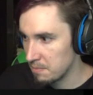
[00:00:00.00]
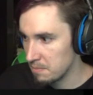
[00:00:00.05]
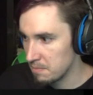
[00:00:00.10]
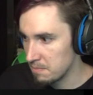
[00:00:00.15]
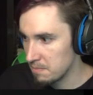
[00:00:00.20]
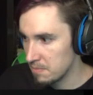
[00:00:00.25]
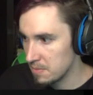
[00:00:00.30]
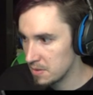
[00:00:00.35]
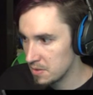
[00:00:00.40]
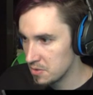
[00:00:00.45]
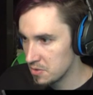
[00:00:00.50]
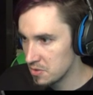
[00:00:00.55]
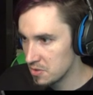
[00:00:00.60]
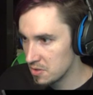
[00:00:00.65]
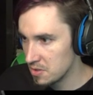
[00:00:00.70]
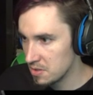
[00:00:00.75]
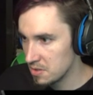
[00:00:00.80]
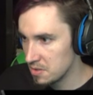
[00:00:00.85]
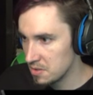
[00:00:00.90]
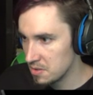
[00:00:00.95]

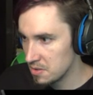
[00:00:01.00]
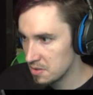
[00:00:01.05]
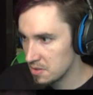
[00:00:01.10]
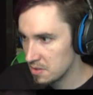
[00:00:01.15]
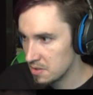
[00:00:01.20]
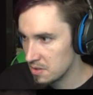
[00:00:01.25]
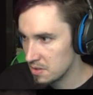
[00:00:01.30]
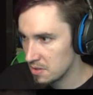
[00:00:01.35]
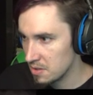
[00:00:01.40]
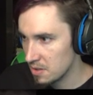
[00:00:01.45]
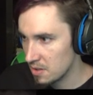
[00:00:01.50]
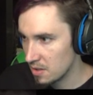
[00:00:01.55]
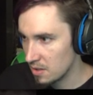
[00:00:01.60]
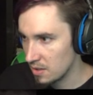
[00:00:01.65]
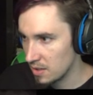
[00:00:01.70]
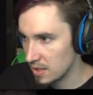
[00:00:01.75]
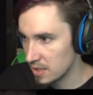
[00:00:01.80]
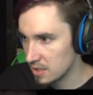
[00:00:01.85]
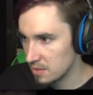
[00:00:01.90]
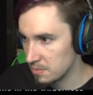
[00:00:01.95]
mission?
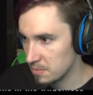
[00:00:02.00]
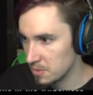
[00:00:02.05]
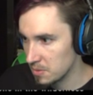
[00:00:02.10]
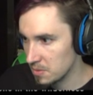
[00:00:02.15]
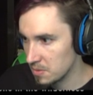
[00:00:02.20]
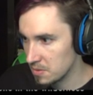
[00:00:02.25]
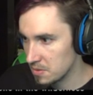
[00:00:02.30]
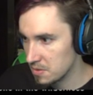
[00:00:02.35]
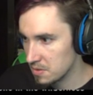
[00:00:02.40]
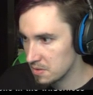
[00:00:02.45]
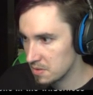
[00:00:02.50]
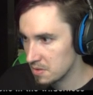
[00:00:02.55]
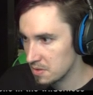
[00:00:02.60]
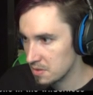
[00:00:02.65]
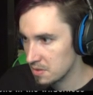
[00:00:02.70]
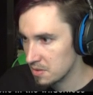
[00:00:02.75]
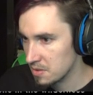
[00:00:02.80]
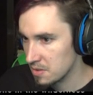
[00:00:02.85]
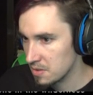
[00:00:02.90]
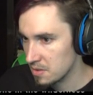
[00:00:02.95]
collectibles.
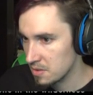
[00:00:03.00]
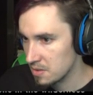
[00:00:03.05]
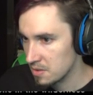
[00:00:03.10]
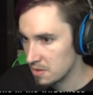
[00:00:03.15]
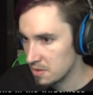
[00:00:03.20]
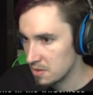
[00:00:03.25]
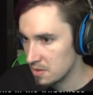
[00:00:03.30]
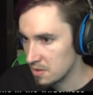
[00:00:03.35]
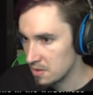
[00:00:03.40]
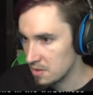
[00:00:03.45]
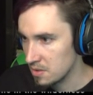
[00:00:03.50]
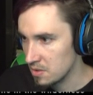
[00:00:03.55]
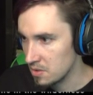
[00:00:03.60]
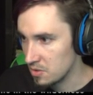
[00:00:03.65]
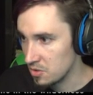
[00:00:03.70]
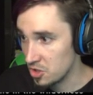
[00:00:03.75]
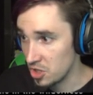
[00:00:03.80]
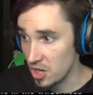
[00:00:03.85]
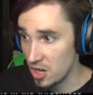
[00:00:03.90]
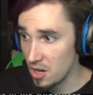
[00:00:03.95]

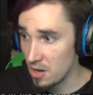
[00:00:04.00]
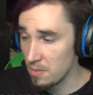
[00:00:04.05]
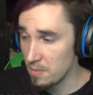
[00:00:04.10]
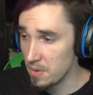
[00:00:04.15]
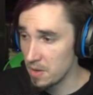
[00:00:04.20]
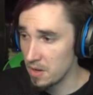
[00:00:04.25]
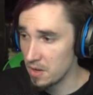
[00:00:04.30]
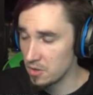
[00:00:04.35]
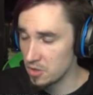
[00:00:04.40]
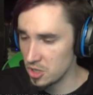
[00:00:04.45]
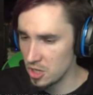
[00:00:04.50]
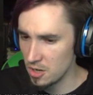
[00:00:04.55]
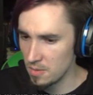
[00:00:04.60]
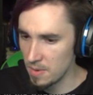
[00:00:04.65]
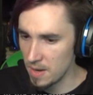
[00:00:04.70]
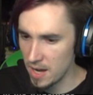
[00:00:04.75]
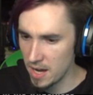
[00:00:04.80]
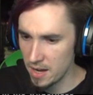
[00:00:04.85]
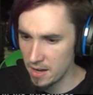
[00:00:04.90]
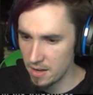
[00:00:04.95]
Jeremy,
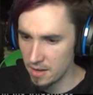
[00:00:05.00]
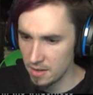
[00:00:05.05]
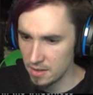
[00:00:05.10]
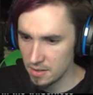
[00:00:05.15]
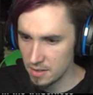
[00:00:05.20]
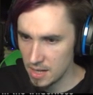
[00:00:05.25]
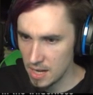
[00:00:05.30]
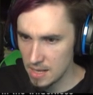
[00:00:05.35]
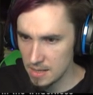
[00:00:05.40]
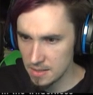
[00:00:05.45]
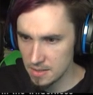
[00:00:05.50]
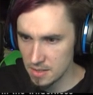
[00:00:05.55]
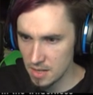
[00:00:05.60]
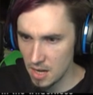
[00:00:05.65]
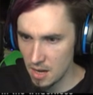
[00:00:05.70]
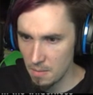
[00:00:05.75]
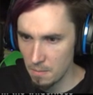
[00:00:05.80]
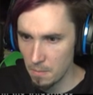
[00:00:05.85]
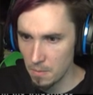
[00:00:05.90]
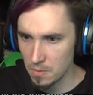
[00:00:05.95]
Jeremiah, that's his
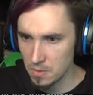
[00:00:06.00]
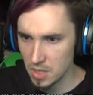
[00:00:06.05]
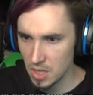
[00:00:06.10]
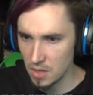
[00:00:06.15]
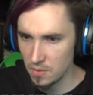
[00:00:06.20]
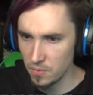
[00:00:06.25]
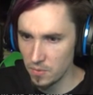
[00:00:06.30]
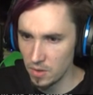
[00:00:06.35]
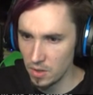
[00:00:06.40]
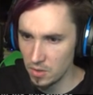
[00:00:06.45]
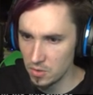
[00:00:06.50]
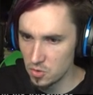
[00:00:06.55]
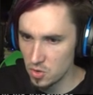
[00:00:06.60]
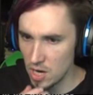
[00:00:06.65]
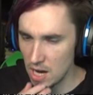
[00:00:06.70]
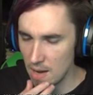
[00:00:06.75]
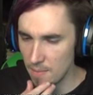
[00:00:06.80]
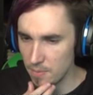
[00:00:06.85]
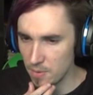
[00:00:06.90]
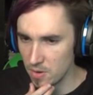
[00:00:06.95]
name. Tough old
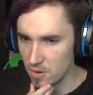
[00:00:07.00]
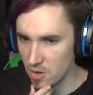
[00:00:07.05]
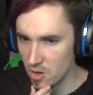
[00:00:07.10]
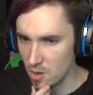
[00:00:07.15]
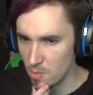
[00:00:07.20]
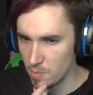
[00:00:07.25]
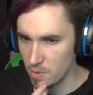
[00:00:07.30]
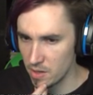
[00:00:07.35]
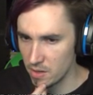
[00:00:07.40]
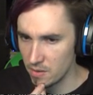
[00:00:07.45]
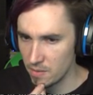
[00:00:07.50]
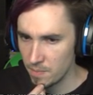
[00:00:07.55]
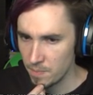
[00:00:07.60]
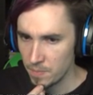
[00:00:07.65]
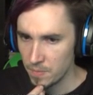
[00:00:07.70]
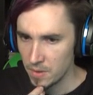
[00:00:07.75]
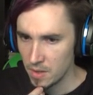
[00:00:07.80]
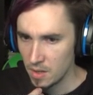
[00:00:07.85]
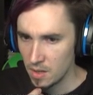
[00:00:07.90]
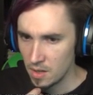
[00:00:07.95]
trapper and hermit.
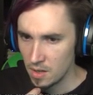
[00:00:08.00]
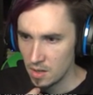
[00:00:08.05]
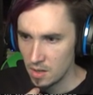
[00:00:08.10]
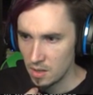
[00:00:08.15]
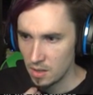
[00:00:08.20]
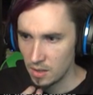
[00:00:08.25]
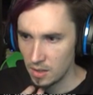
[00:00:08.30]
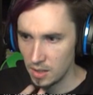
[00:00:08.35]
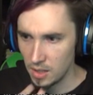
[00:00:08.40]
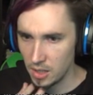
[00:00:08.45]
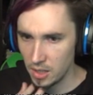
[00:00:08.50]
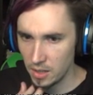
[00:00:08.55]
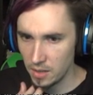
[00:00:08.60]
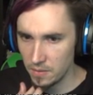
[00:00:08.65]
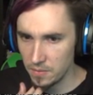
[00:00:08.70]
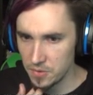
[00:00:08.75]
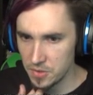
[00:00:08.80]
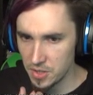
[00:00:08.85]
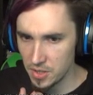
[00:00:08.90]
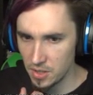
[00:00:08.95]

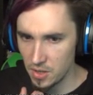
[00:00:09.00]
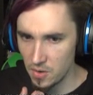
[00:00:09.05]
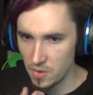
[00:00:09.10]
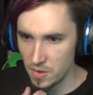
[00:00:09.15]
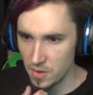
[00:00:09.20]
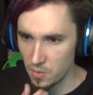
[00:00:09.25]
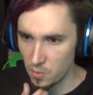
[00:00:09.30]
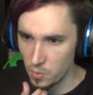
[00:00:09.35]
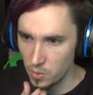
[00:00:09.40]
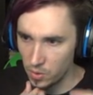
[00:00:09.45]
Lives alone in the